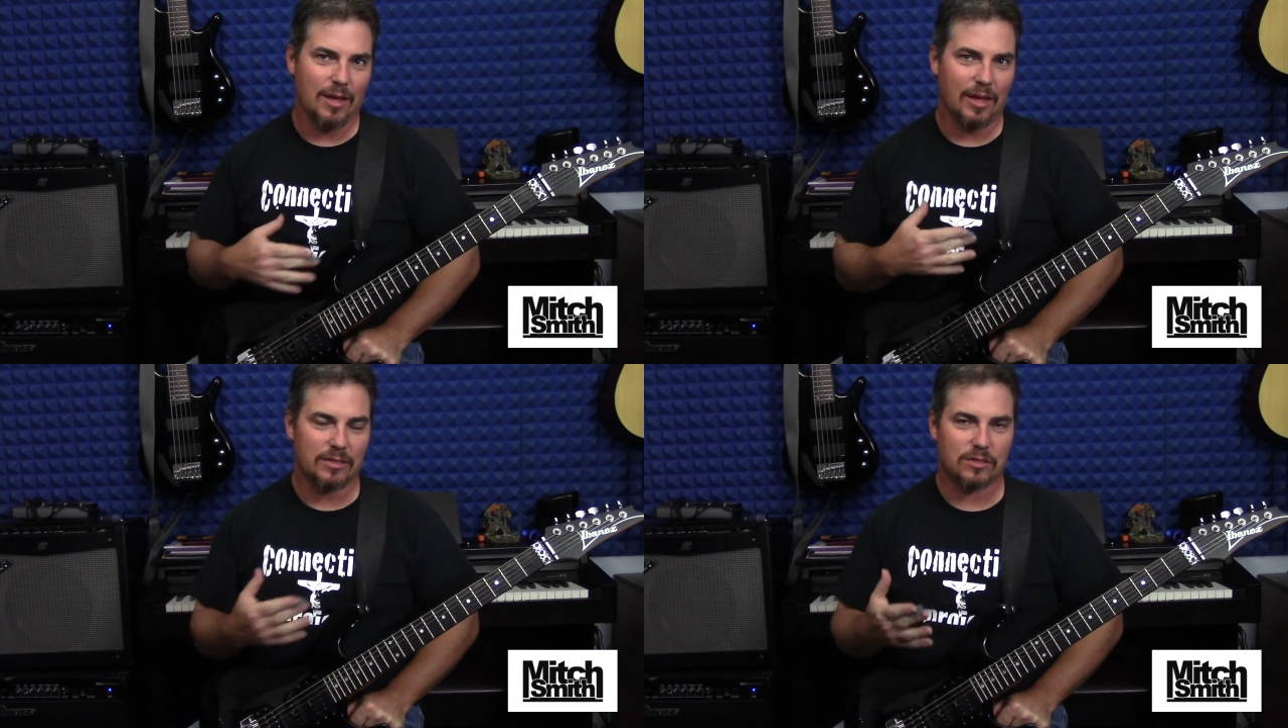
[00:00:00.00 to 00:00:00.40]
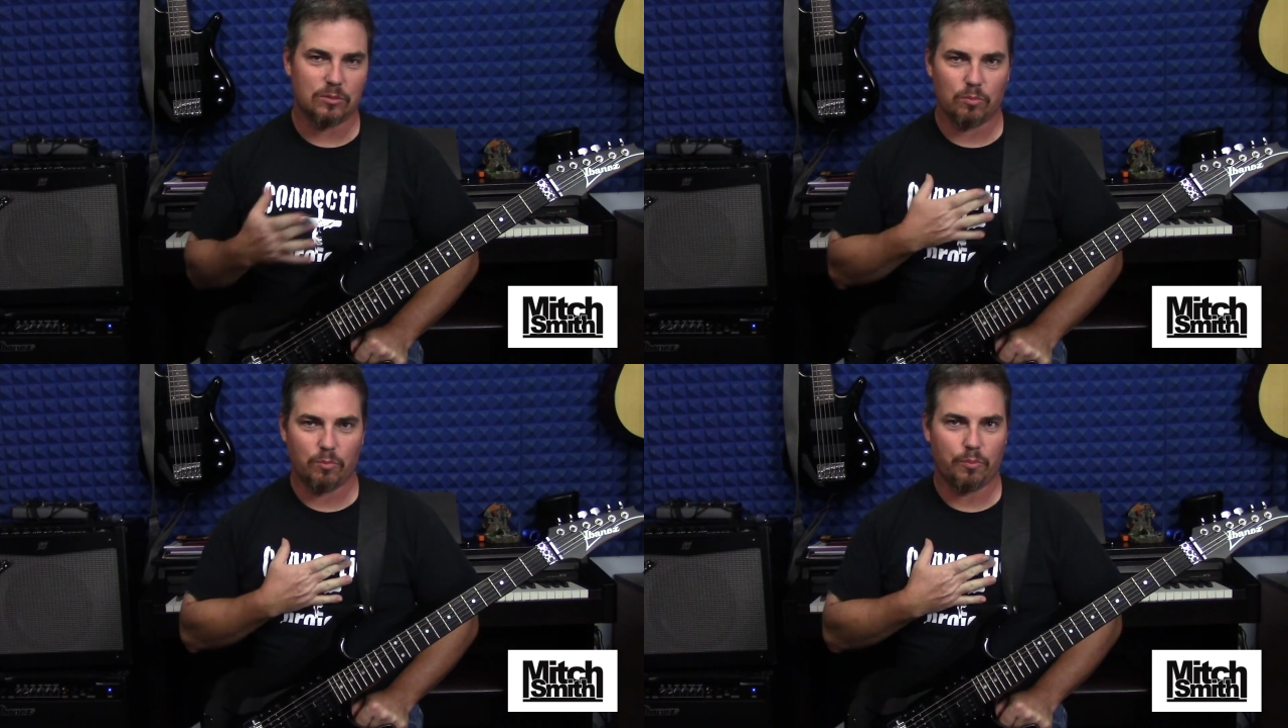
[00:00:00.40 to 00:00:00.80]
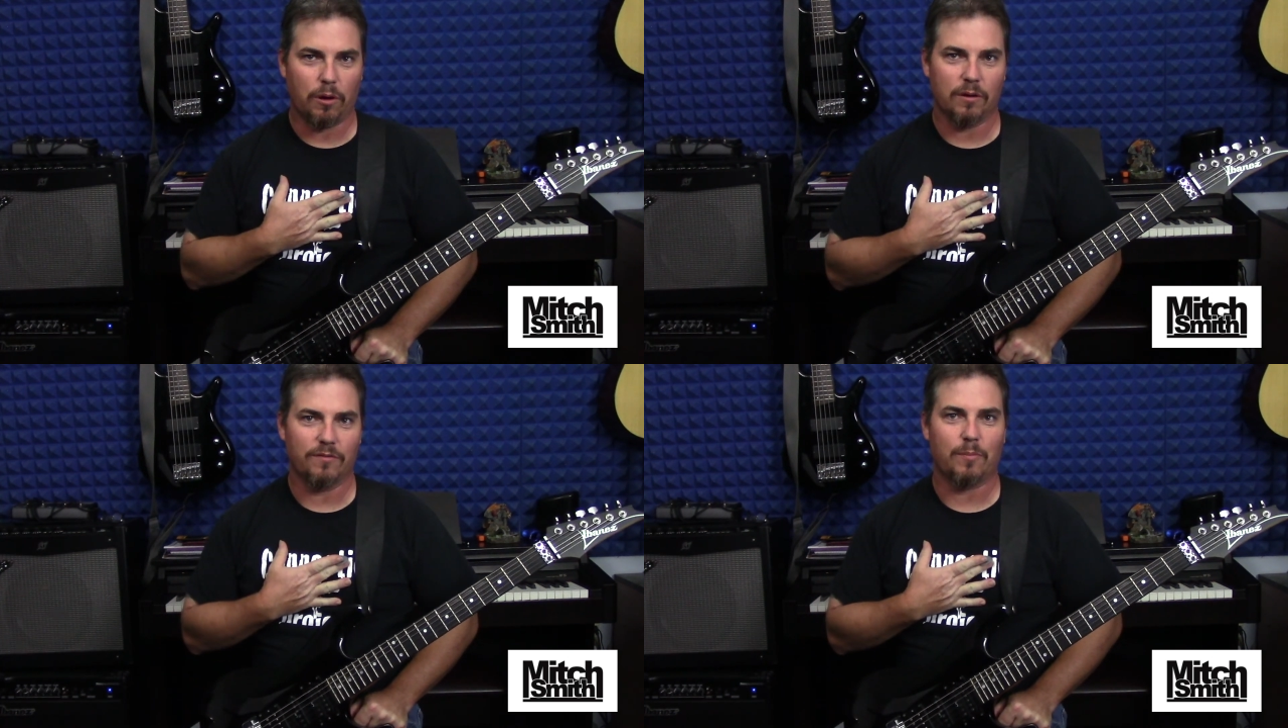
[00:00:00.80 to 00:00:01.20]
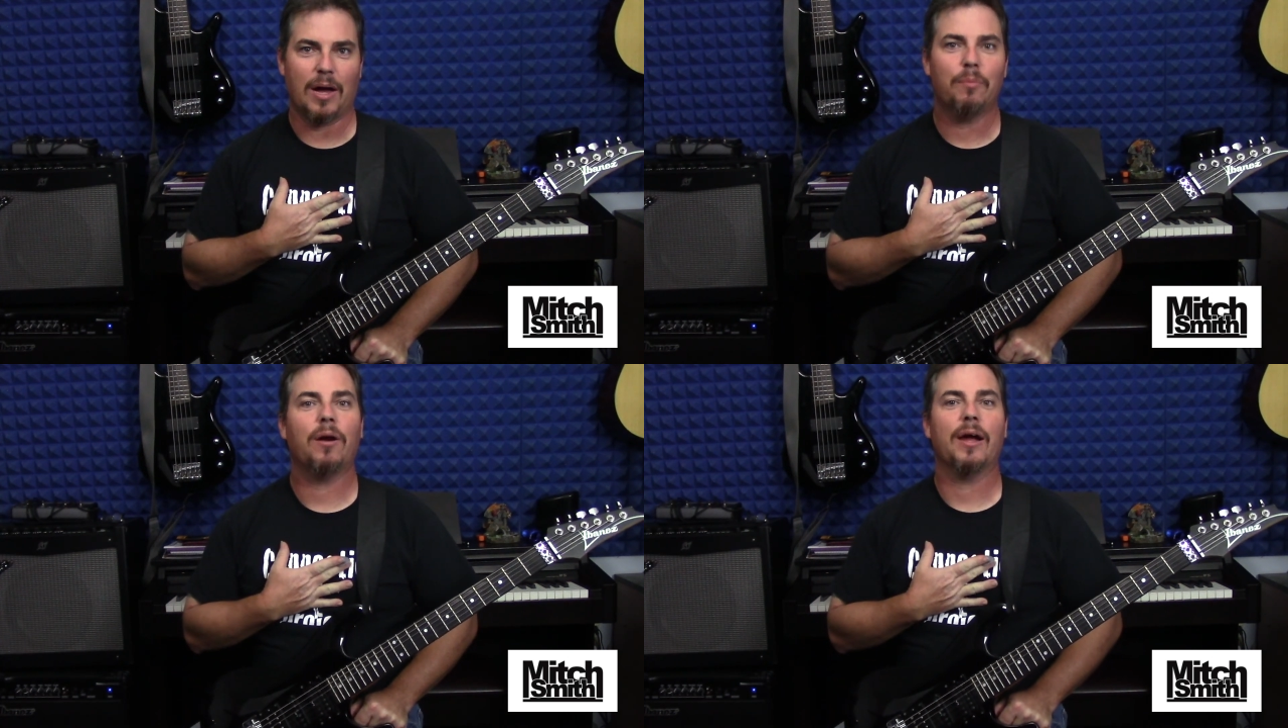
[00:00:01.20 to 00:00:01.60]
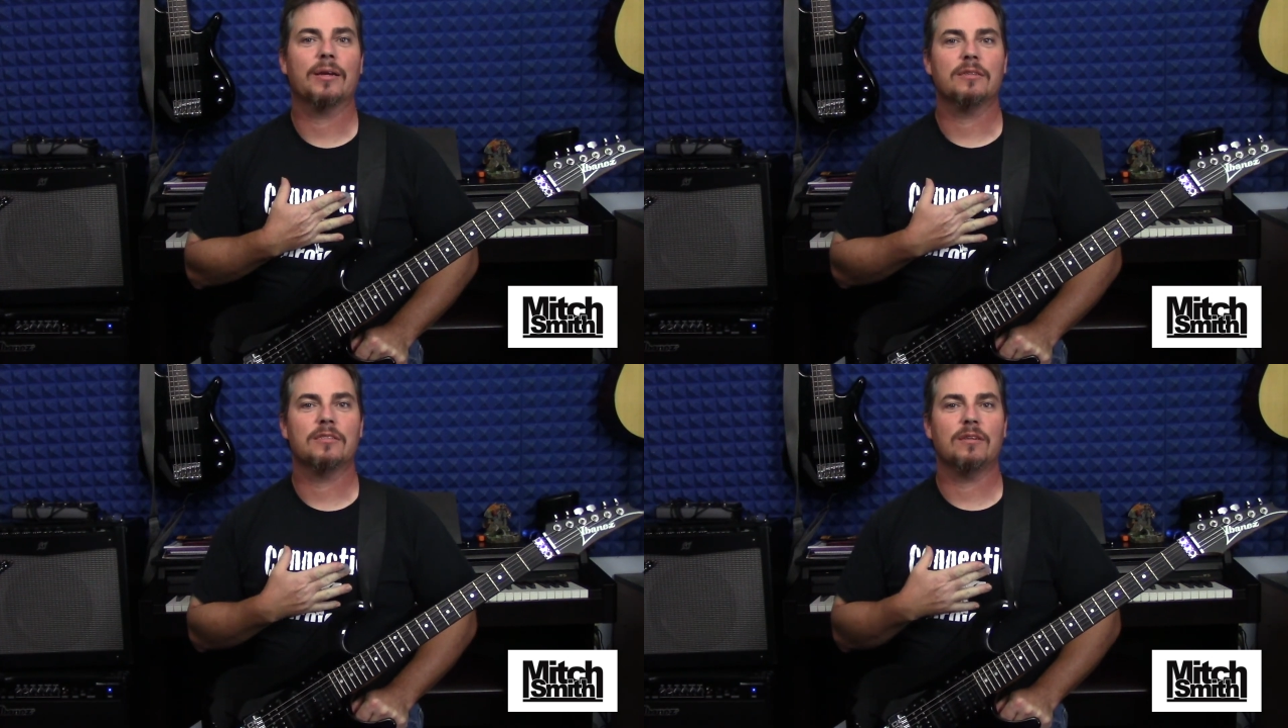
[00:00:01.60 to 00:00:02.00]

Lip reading: It's part of my practice.